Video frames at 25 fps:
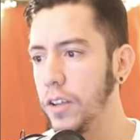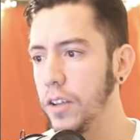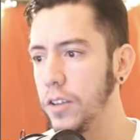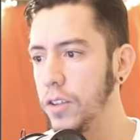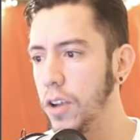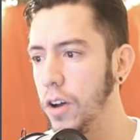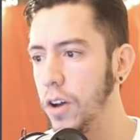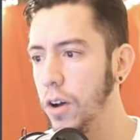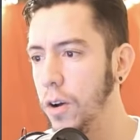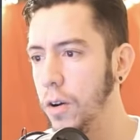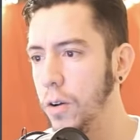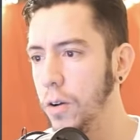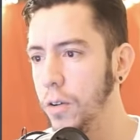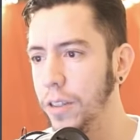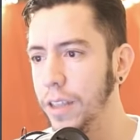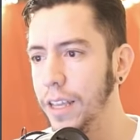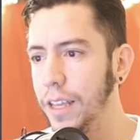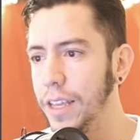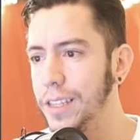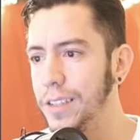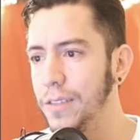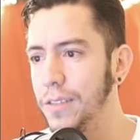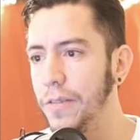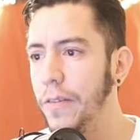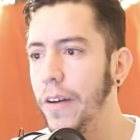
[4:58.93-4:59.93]
So
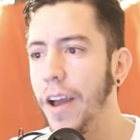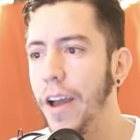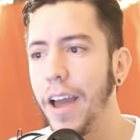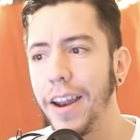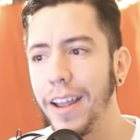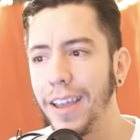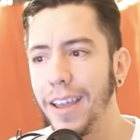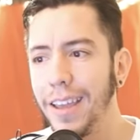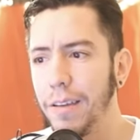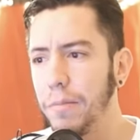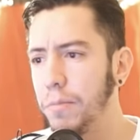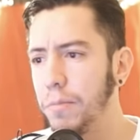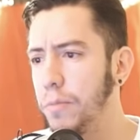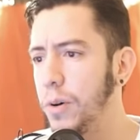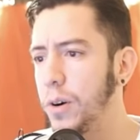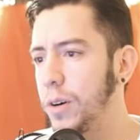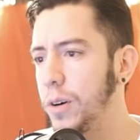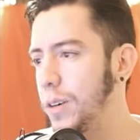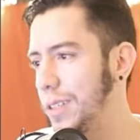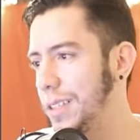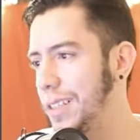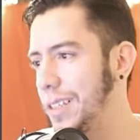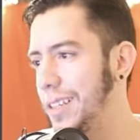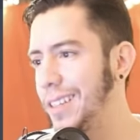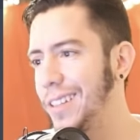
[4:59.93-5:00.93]
this very
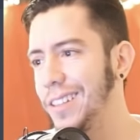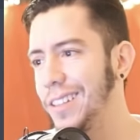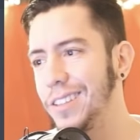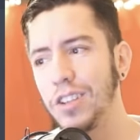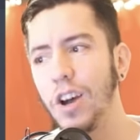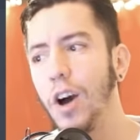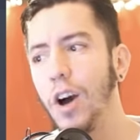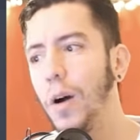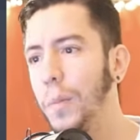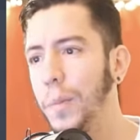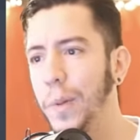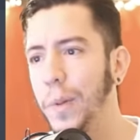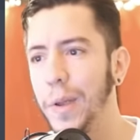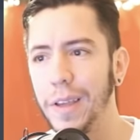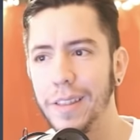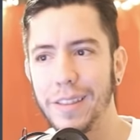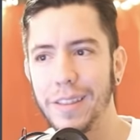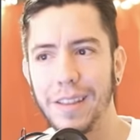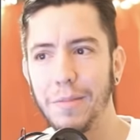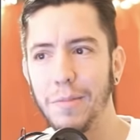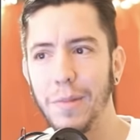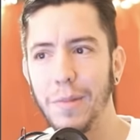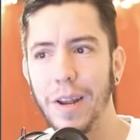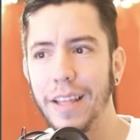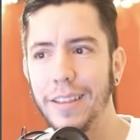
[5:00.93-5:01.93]
important topic
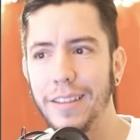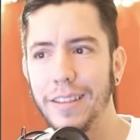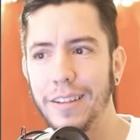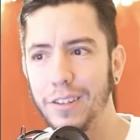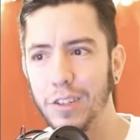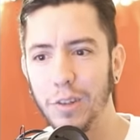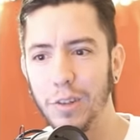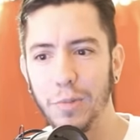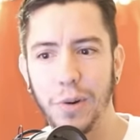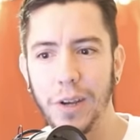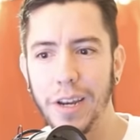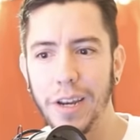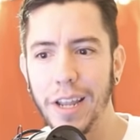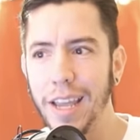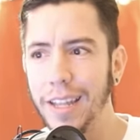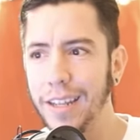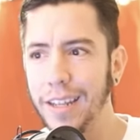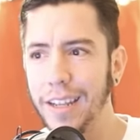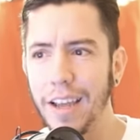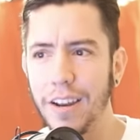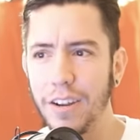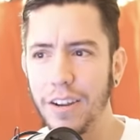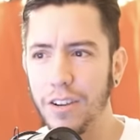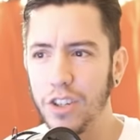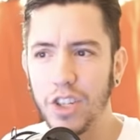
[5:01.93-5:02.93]
that Blender 2.8
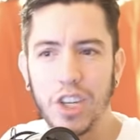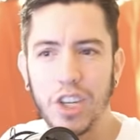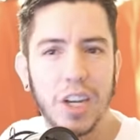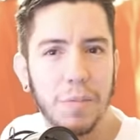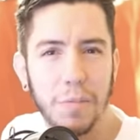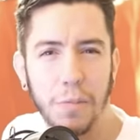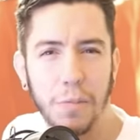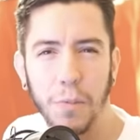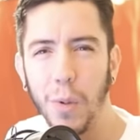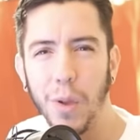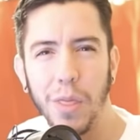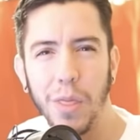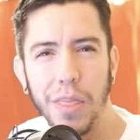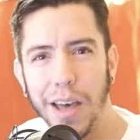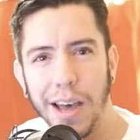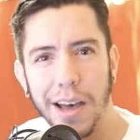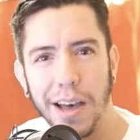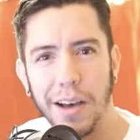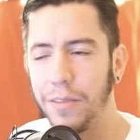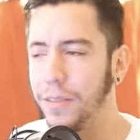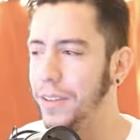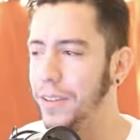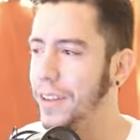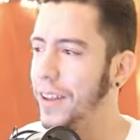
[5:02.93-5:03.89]
cannot ship without,